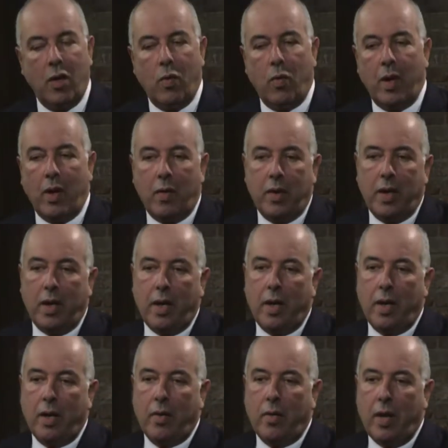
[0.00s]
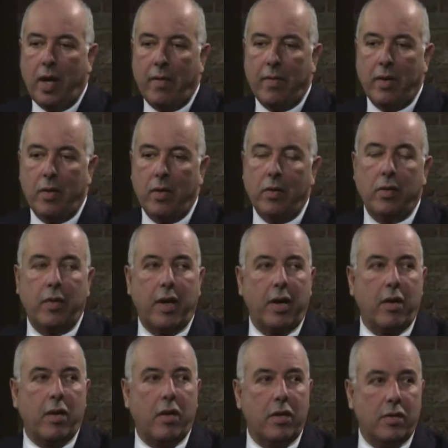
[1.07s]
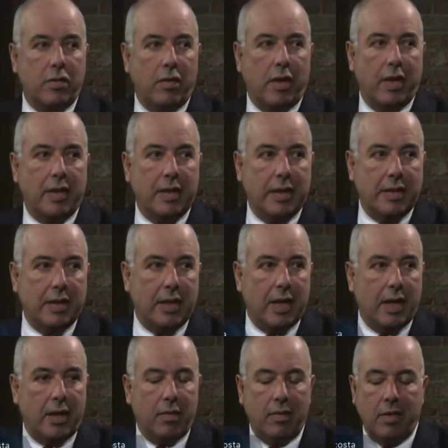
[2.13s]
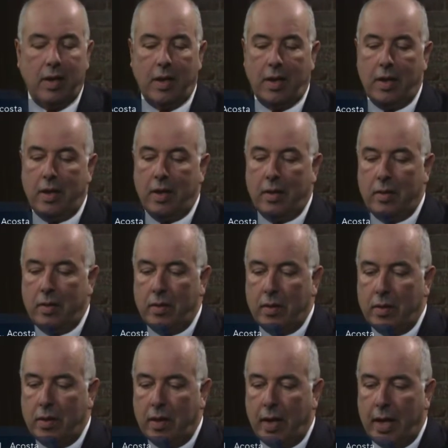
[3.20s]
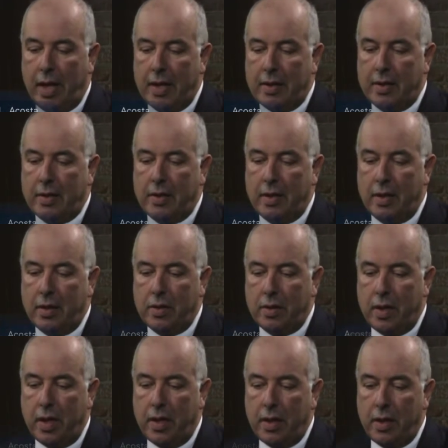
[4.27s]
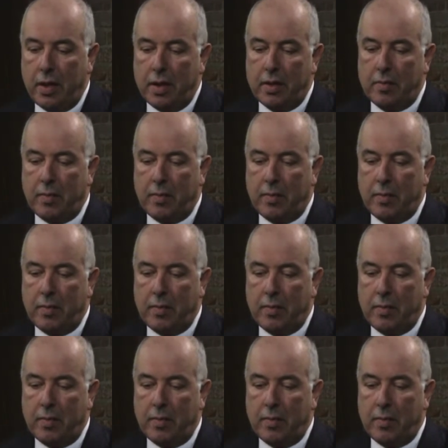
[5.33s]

Well, we, are, uh, we have an honorary consulate in Seattle. Uh, in the last uh, 10 years,